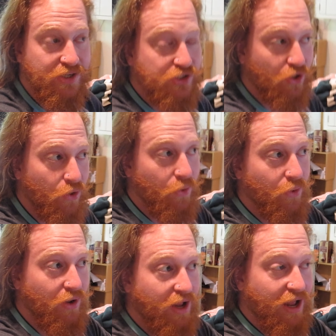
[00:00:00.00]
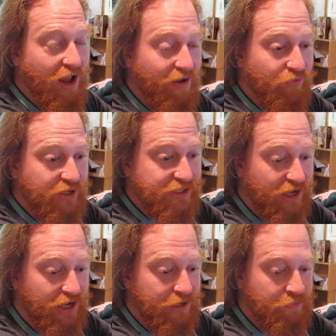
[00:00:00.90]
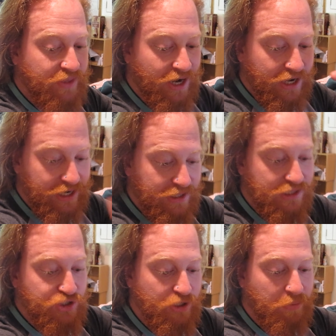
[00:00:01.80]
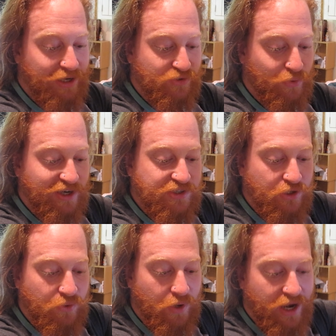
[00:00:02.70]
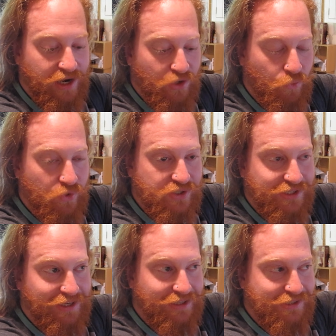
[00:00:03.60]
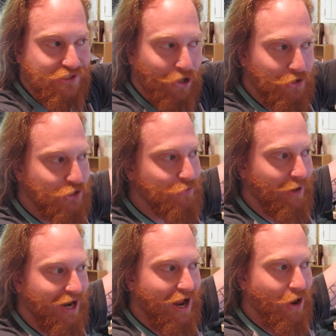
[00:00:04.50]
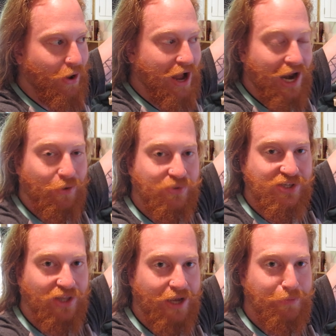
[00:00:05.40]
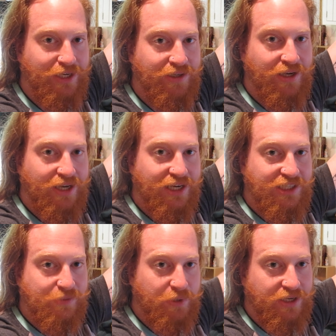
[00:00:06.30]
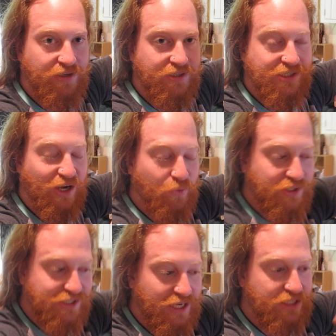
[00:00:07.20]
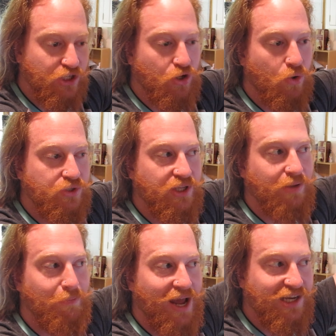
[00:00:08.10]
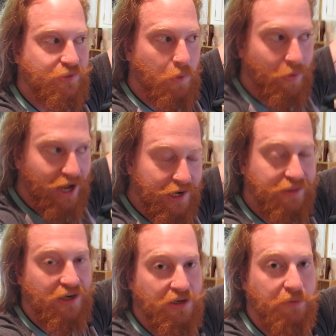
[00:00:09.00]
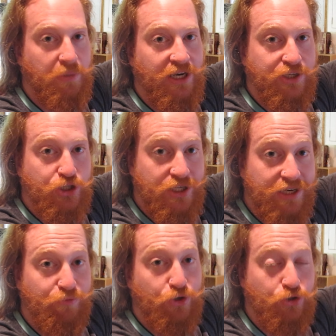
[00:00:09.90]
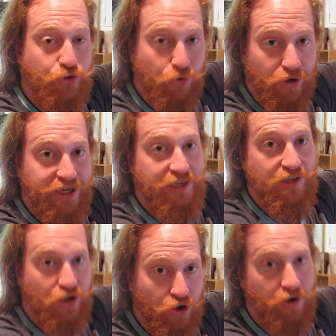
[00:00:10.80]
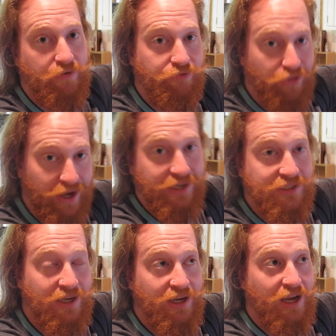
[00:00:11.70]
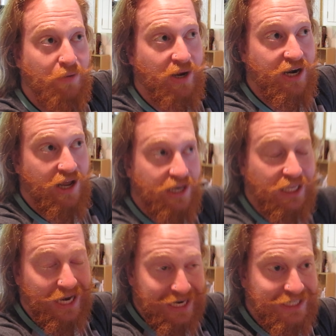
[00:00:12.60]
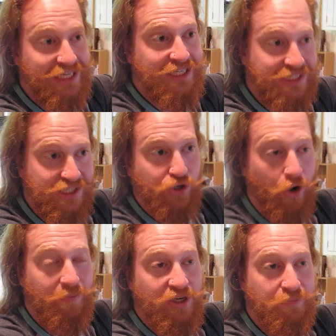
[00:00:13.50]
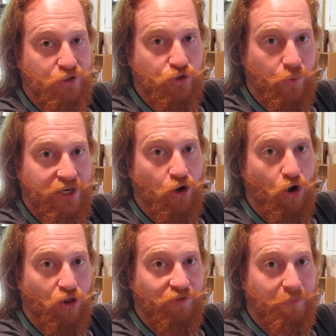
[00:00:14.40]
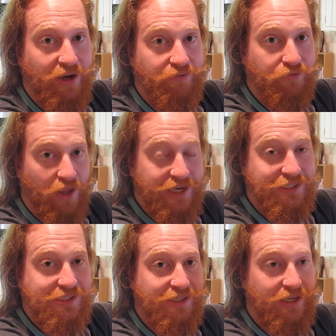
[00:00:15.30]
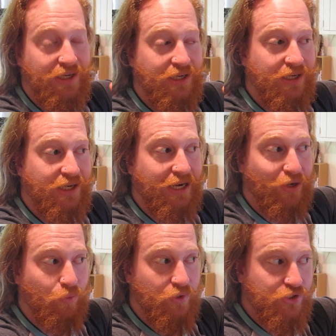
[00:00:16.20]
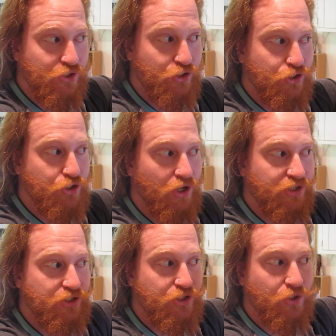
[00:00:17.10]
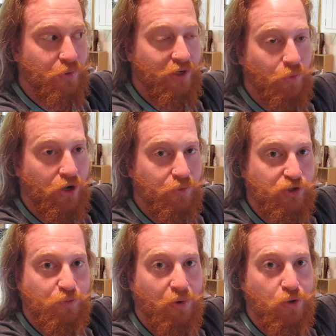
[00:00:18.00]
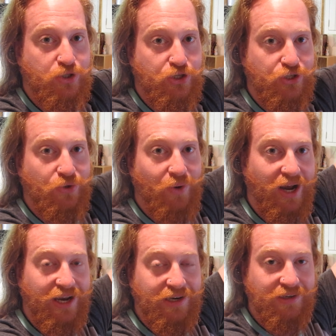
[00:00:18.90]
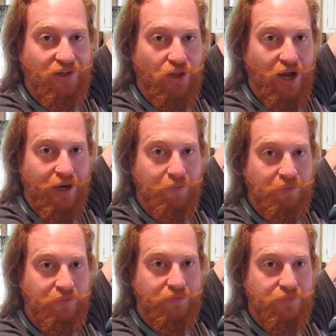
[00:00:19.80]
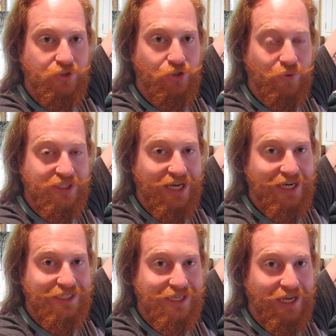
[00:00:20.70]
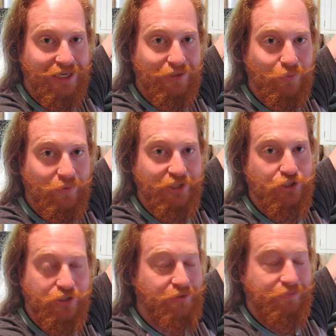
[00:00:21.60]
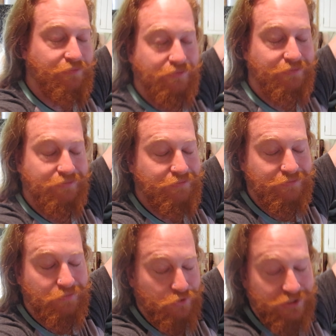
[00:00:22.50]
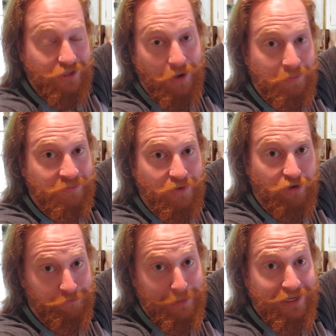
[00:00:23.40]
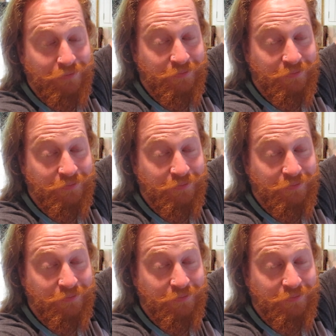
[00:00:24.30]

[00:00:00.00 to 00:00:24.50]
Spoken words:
So every time that I hit the GPS rescue and was like astonished by how high it was climbing, it's because it was set to go to the maximum height that had been achieved during the current flight. And by not landing and disarming between all of my flights, it was just doing what it was supposed to do and climb to its highest height, which was dumb of me.